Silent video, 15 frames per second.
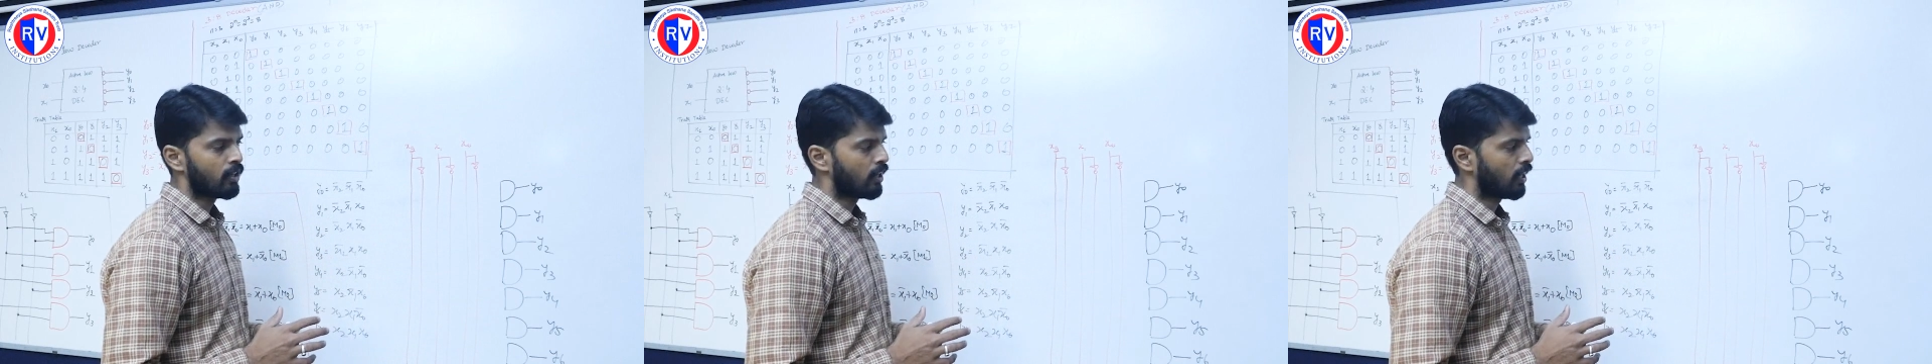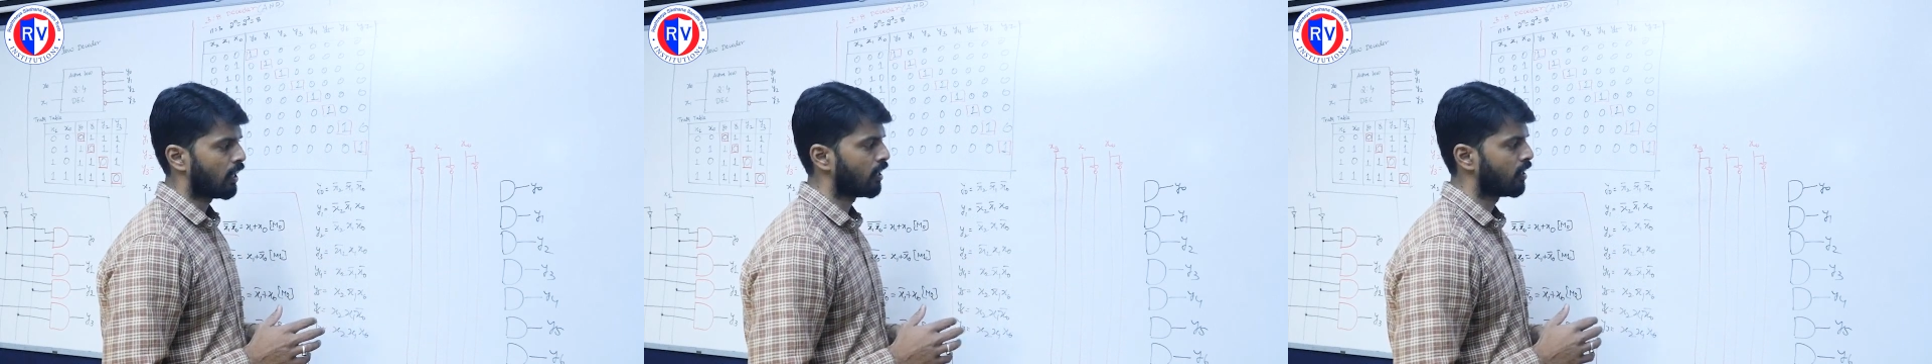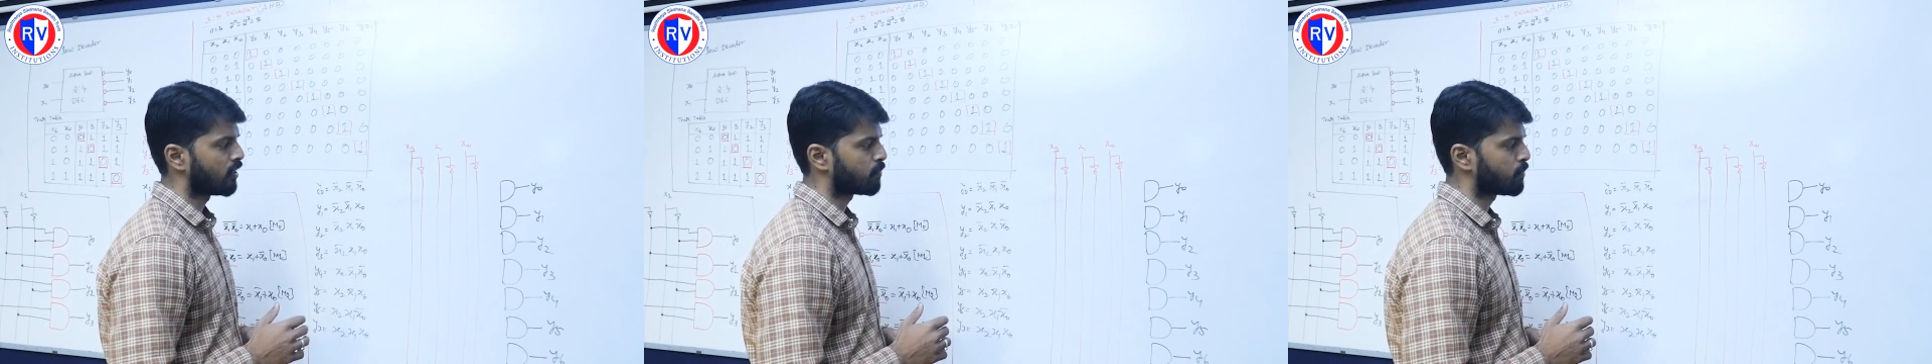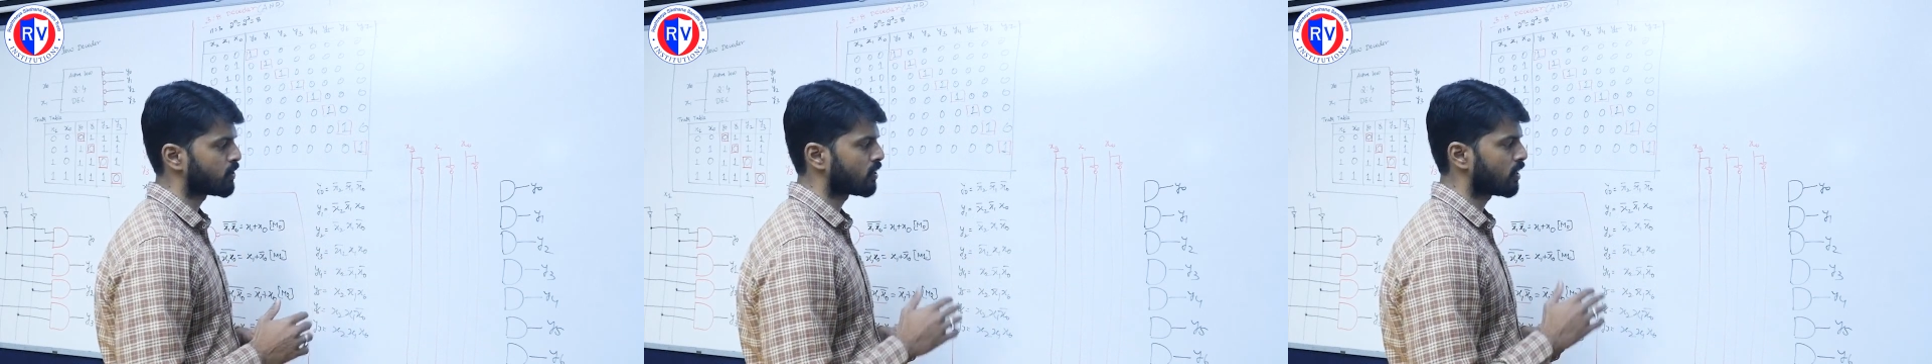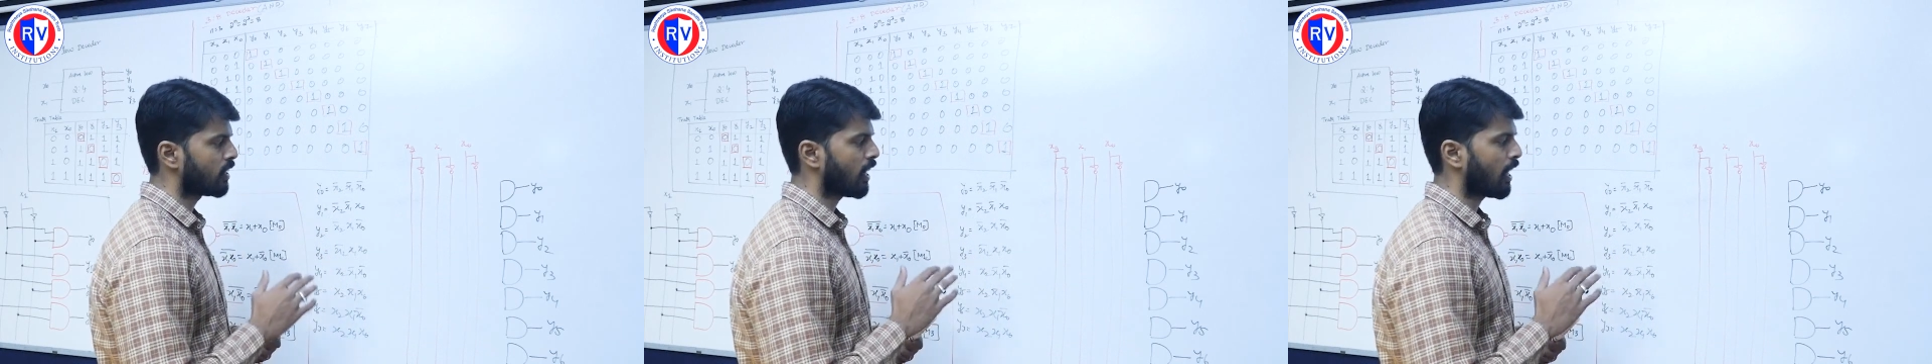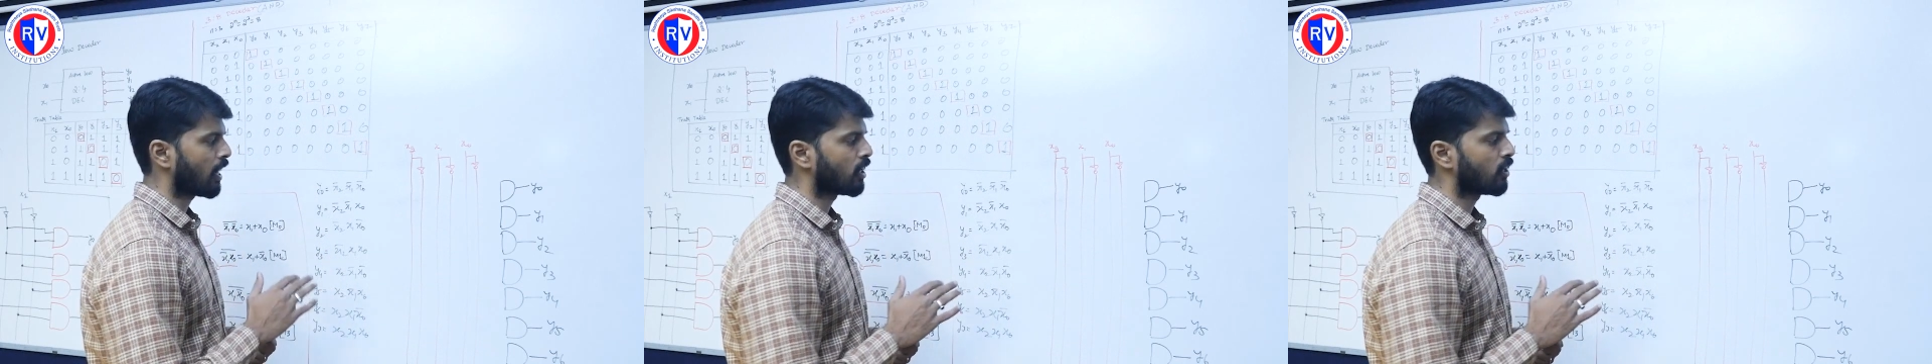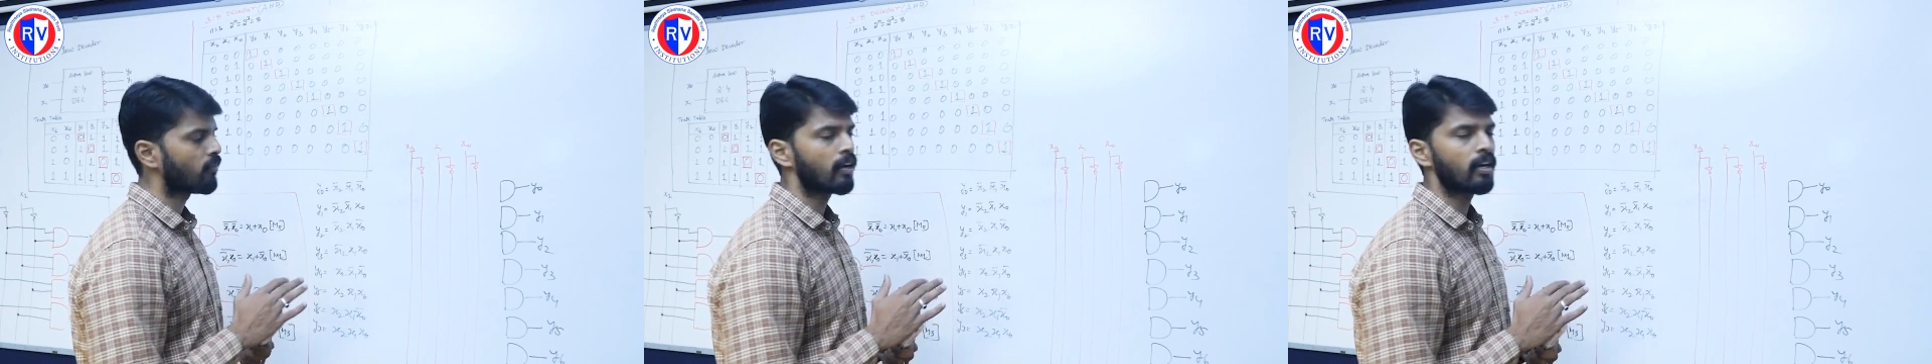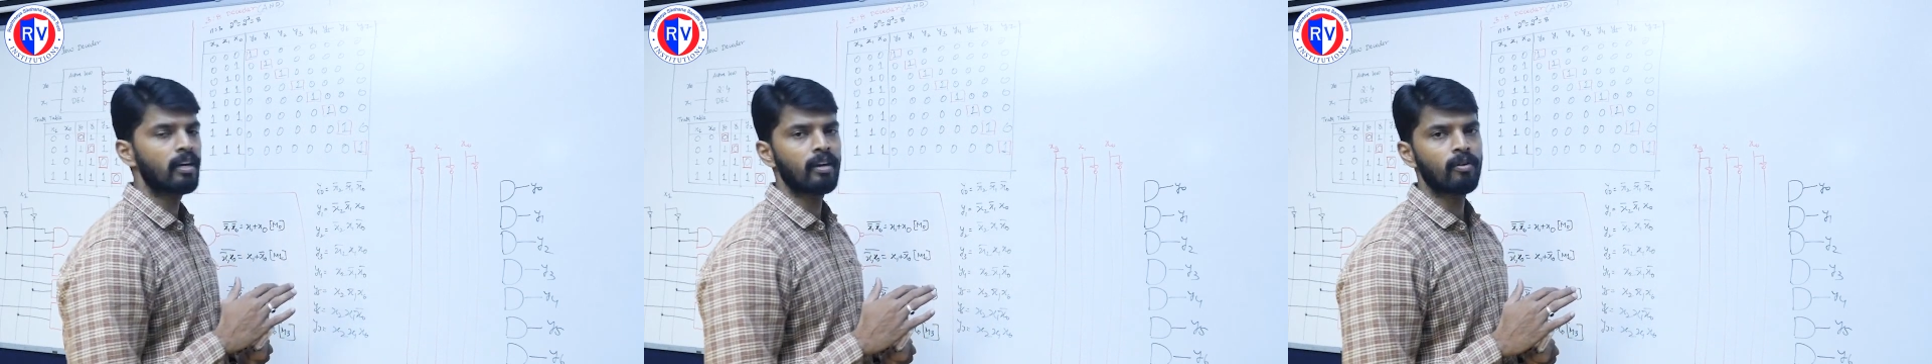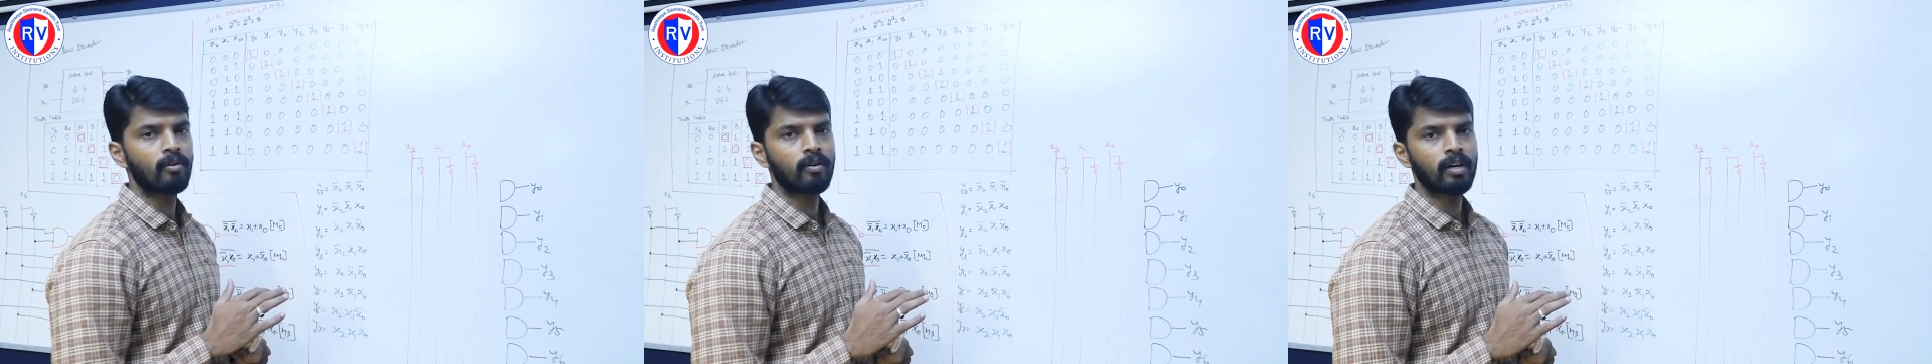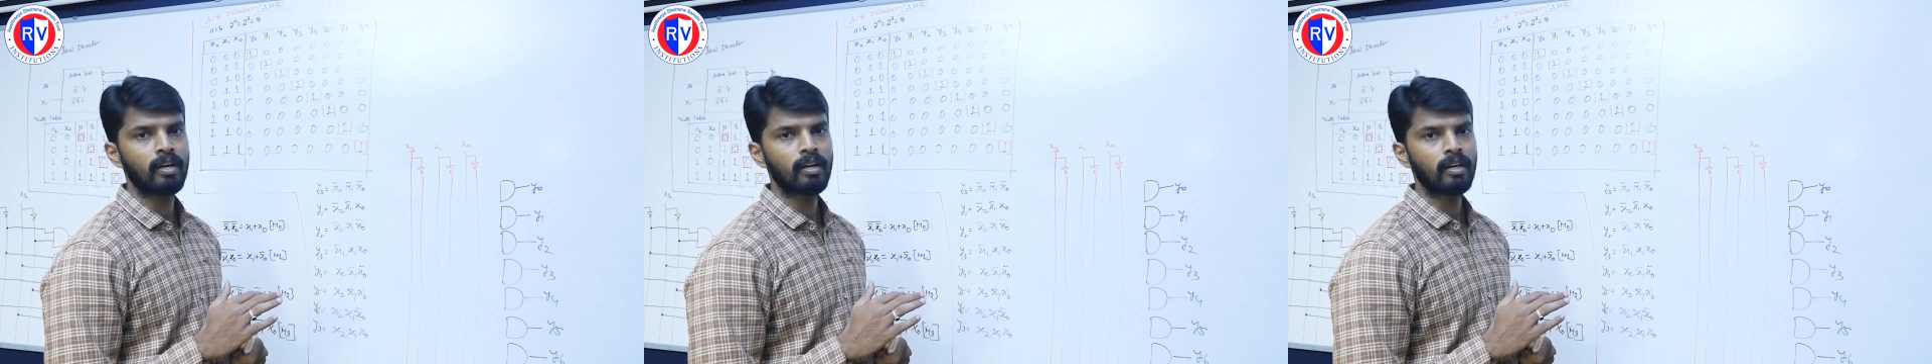And especially active high
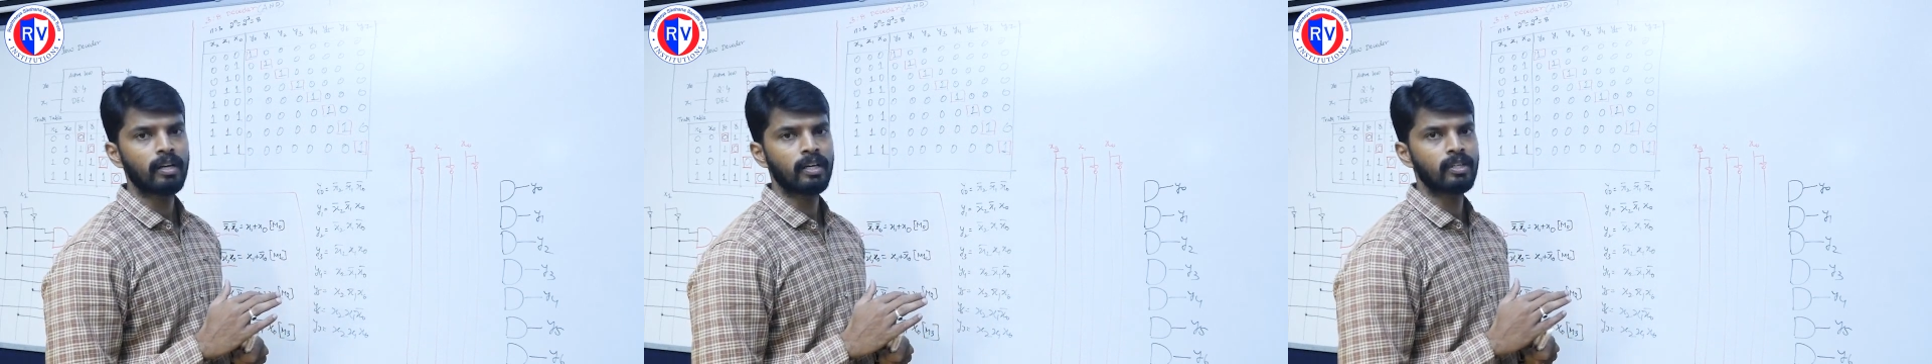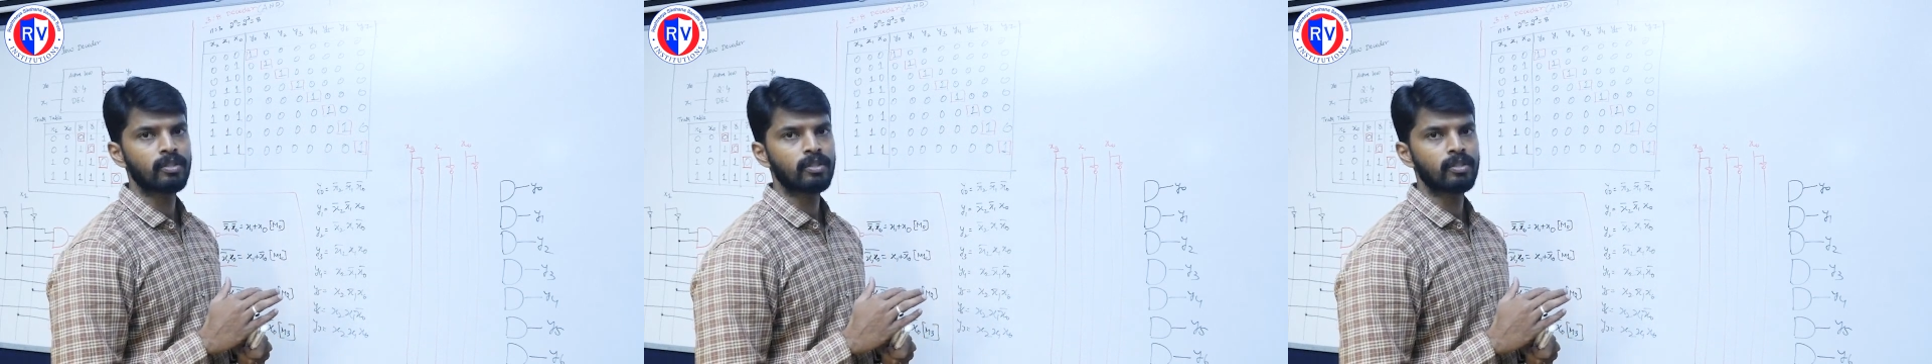decoder